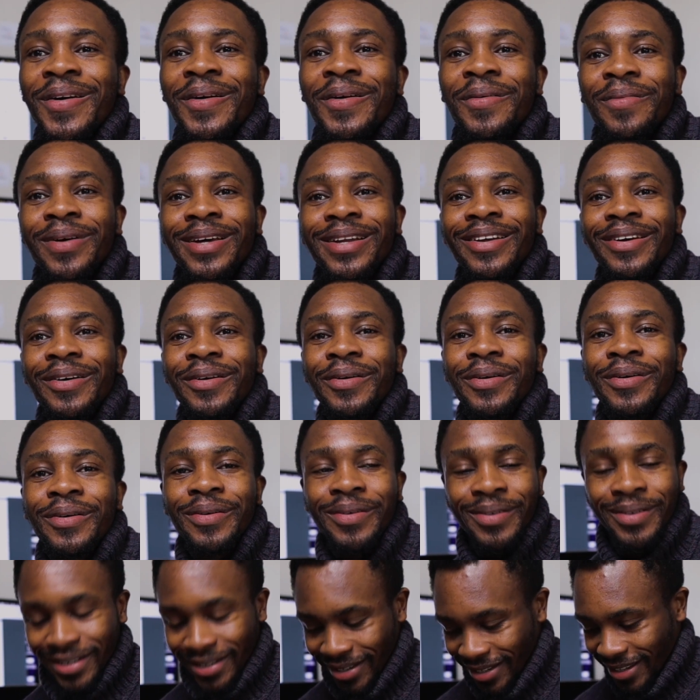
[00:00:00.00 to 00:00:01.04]

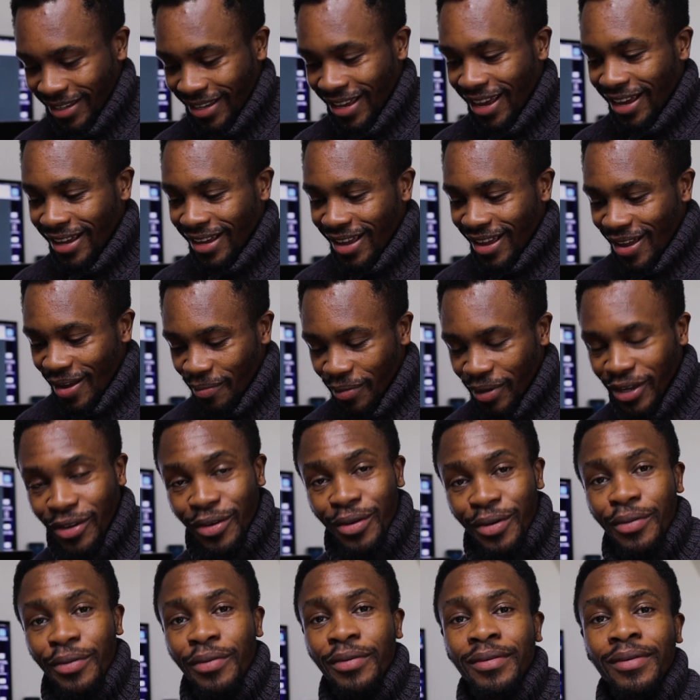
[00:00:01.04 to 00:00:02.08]
Bandeko, yeah, I'm
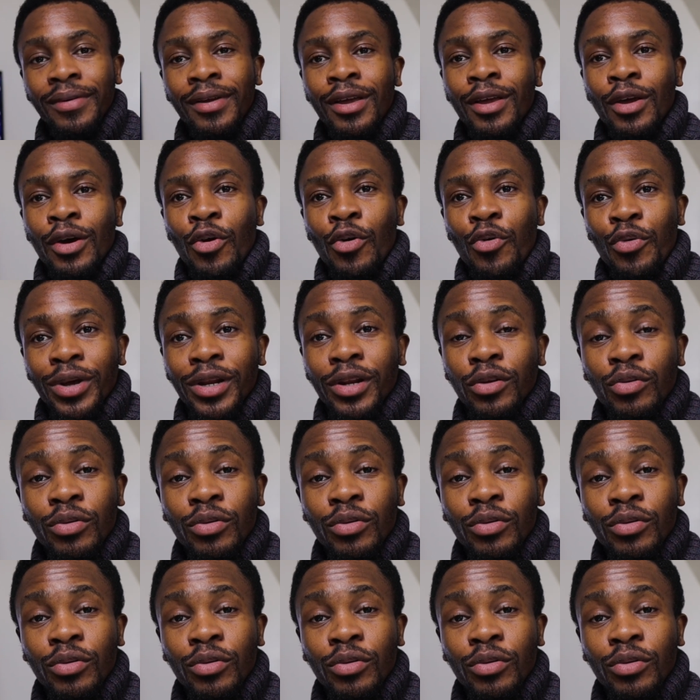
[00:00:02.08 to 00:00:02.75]
here, ready